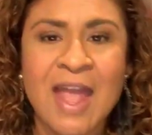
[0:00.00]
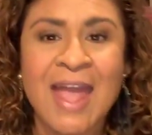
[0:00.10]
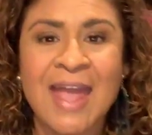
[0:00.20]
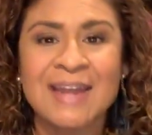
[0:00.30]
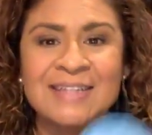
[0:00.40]

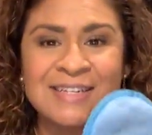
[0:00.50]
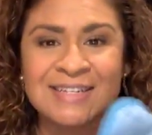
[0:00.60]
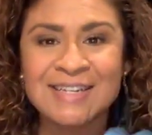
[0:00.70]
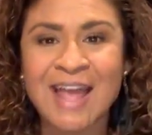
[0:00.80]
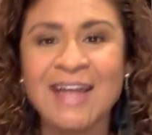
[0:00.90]
It is
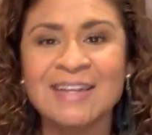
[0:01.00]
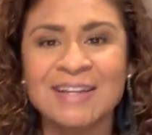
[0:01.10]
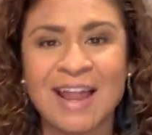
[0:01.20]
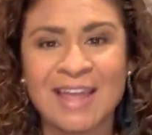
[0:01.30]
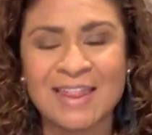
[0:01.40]

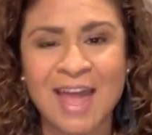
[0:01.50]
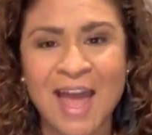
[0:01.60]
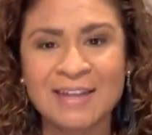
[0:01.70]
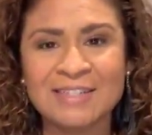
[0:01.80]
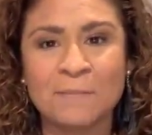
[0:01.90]
intended like
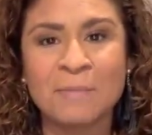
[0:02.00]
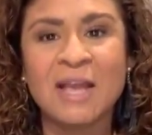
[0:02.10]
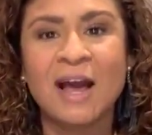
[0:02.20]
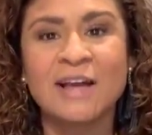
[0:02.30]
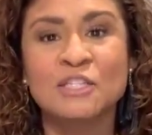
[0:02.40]
that
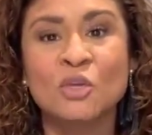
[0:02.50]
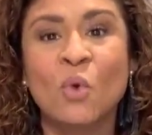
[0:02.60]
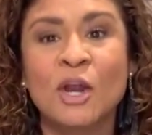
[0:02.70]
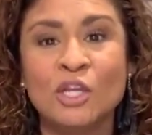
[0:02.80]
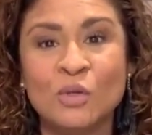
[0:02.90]
because
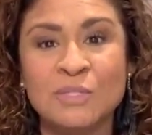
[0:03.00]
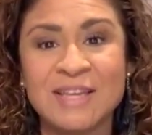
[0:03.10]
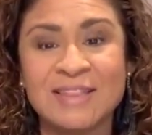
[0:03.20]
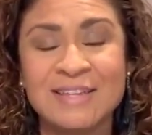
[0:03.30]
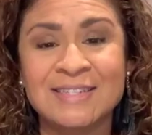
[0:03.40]
you are
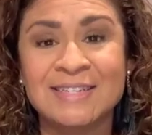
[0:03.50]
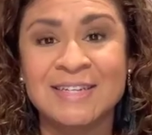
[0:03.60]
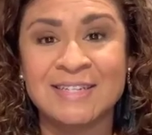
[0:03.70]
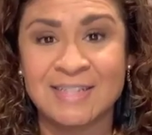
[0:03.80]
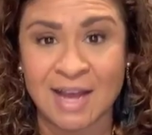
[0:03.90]
using this
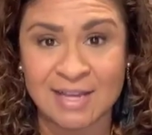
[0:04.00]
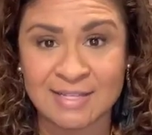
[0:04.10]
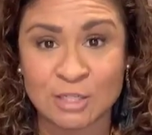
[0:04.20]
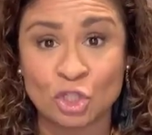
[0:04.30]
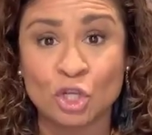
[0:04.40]
to
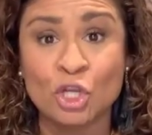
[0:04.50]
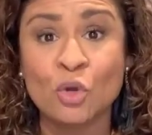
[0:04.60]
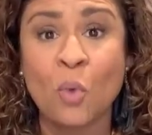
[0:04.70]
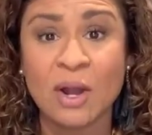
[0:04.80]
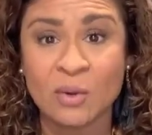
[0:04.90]
dust. So
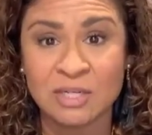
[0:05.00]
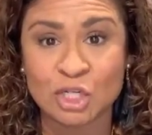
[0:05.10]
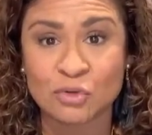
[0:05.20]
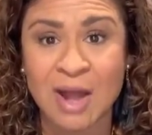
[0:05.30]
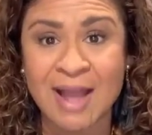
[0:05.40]
you want to
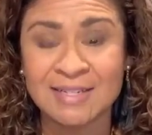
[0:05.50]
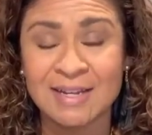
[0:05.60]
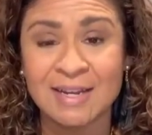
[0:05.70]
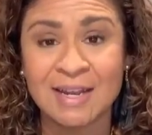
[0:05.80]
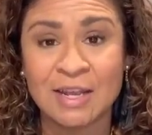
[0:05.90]
attract
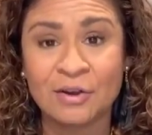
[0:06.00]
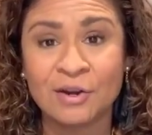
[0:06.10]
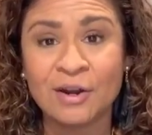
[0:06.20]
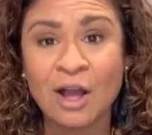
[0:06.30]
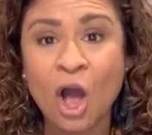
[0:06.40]
and
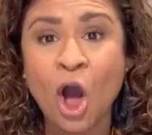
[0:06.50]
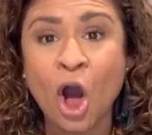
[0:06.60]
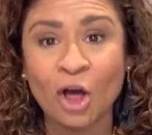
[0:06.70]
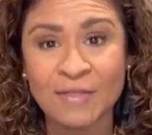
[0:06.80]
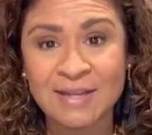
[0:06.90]
adhere
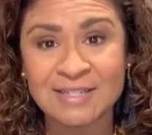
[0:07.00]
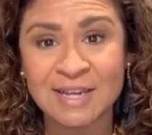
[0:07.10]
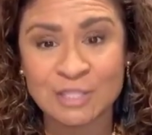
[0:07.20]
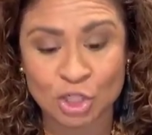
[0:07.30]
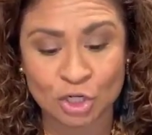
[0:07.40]
all that
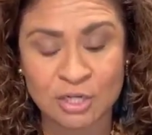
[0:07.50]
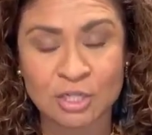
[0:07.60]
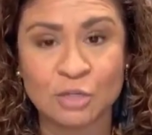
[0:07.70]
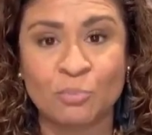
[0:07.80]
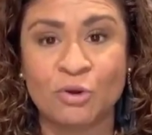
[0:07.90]
dust, dirt,
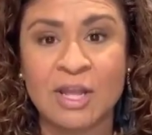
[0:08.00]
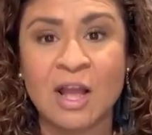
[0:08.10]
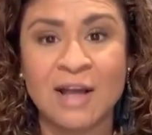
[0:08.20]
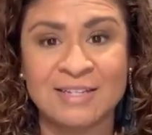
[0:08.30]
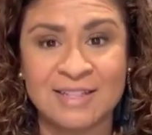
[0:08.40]
and debris
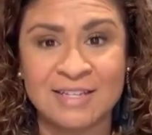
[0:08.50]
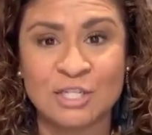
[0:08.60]
onto this